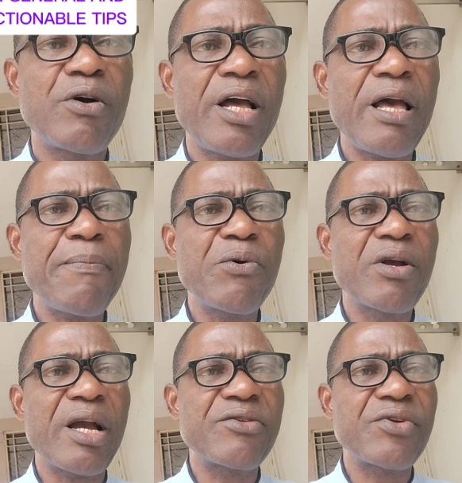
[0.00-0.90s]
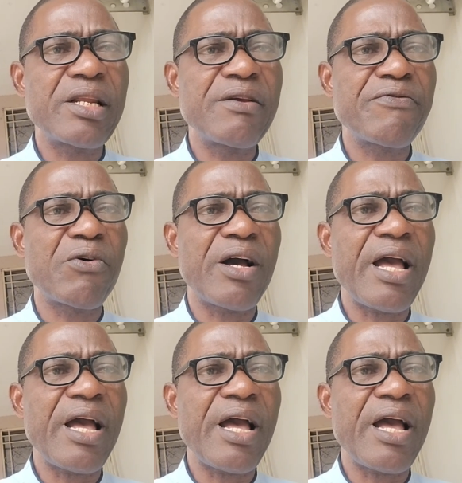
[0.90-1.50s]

help you get ready for